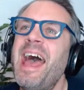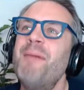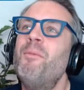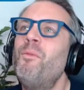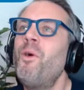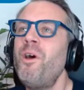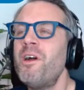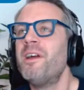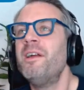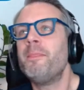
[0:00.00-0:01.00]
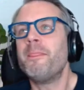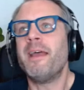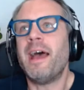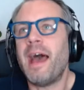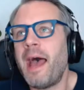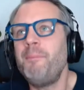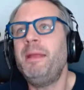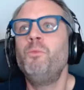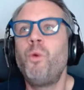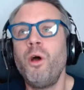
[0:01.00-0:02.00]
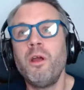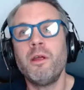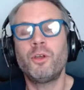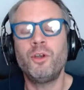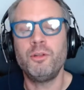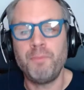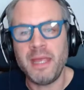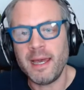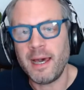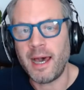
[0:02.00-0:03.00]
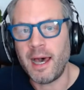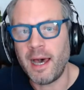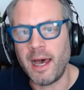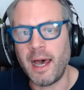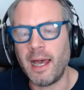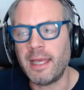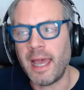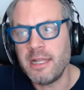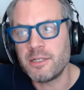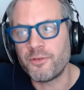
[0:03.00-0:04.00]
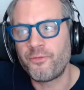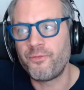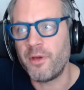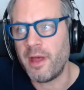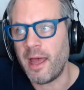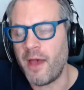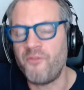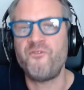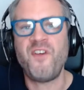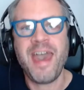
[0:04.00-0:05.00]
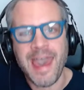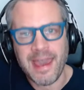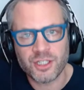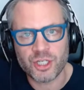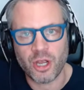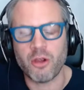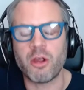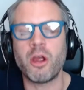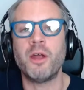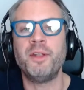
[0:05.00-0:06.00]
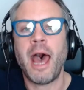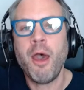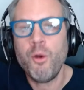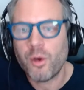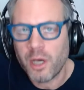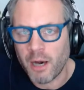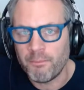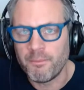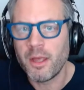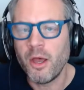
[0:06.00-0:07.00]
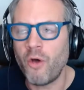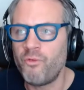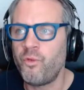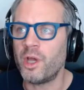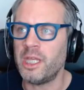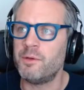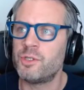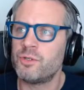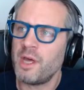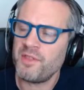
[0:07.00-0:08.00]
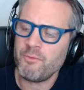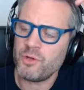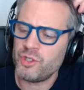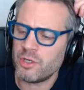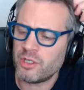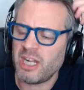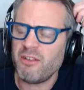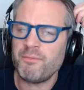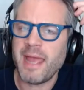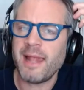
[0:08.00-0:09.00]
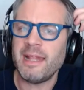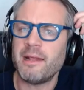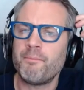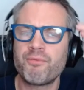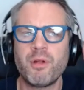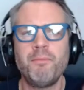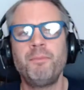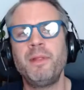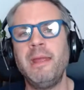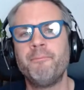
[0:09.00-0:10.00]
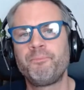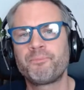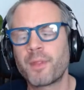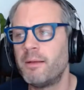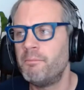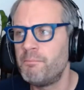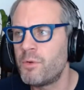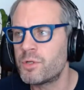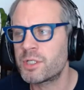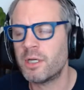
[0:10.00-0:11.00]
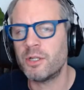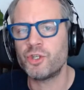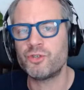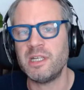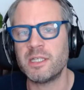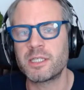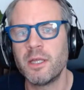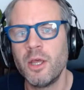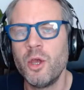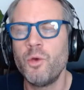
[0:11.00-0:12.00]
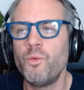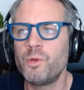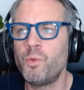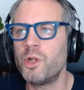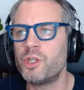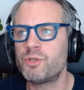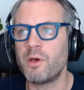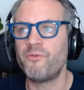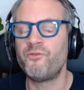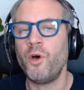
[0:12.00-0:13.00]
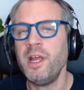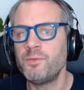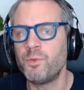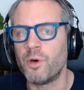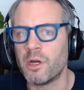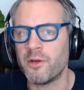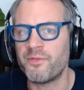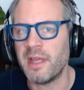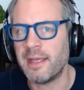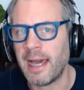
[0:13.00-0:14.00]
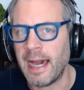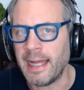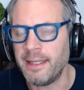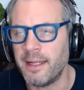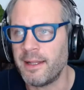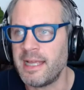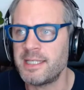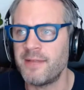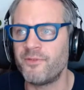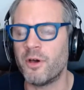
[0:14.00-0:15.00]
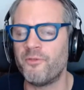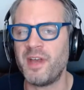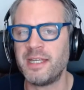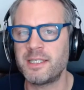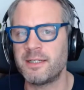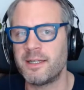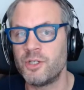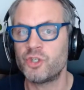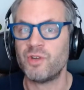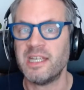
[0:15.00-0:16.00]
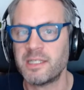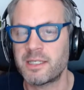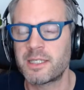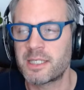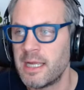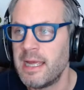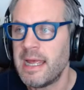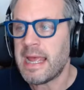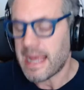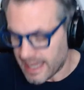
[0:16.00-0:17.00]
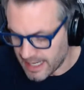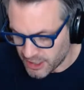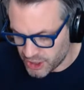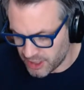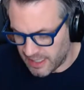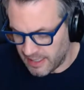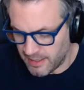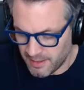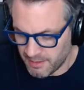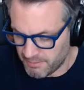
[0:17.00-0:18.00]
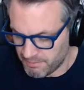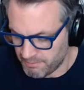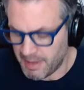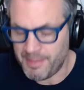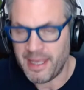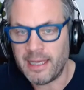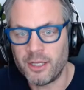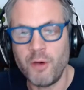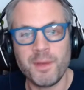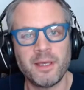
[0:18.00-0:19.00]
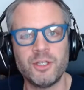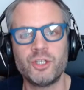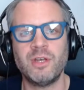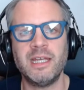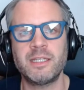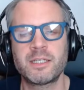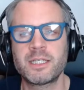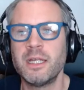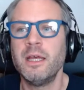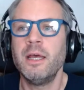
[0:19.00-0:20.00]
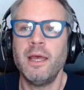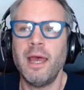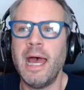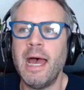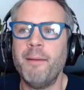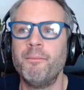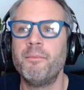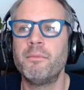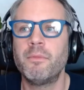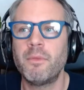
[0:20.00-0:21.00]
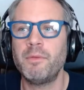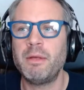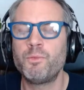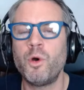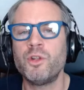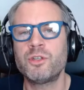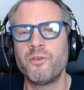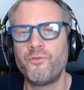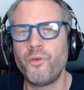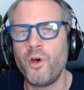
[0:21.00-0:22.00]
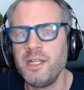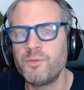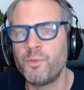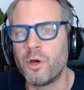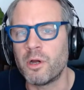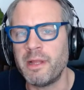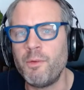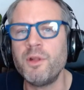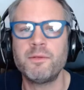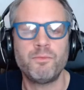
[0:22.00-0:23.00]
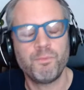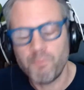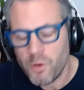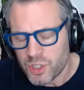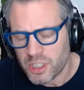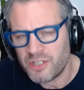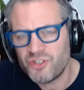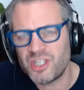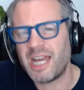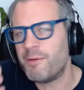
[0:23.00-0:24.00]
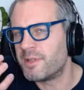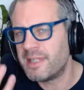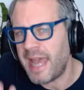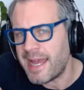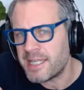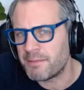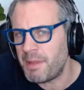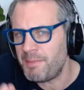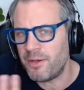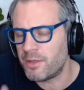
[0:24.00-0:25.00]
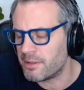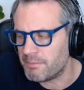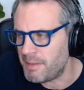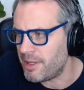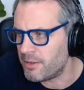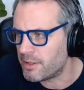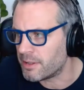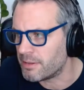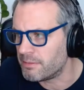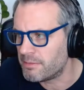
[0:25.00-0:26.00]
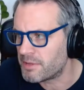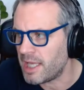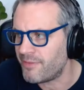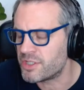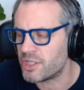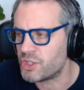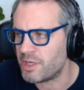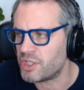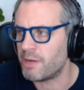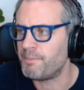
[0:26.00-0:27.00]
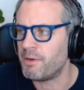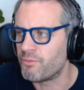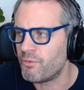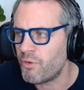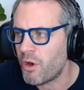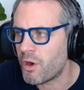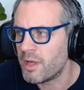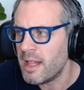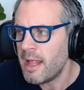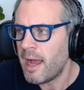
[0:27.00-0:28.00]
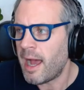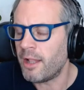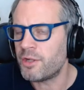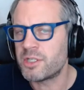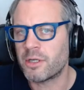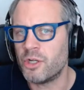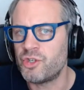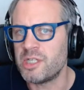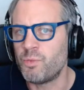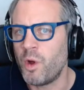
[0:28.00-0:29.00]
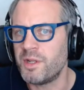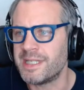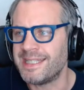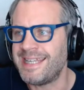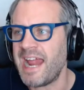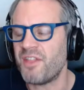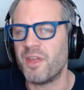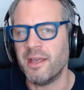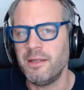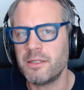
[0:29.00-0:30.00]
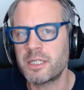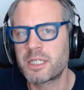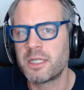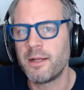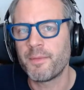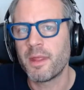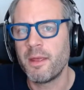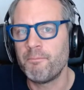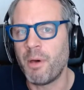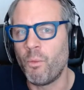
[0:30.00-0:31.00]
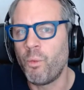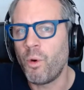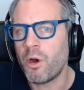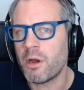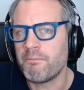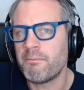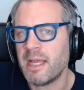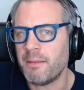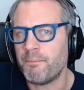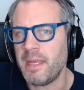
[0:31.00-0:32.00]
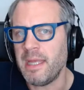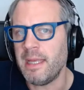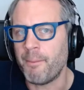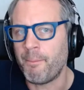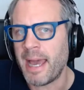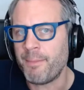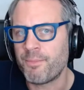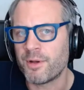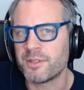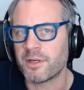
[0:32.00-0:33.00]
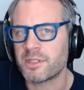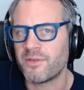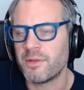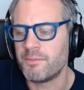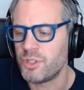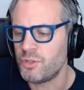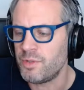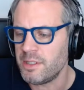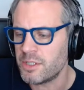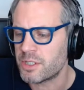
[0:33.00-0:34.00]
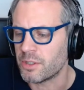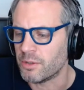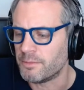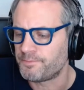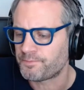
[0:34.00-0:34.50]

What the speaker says: War. I mean, war could be a kind of effect or an outcome of what you would do. I think, would you agree with me, Ellie, that probably most countries would want to avoid war if they can, unless they've got vested interests, actually, maybe economic interests. They would want to avoid war. They want, most countries, I would guess, and maybe you can think of a situation I'd be wrong. A lot of countries want to get things, but war might be a byproduct of them doing so.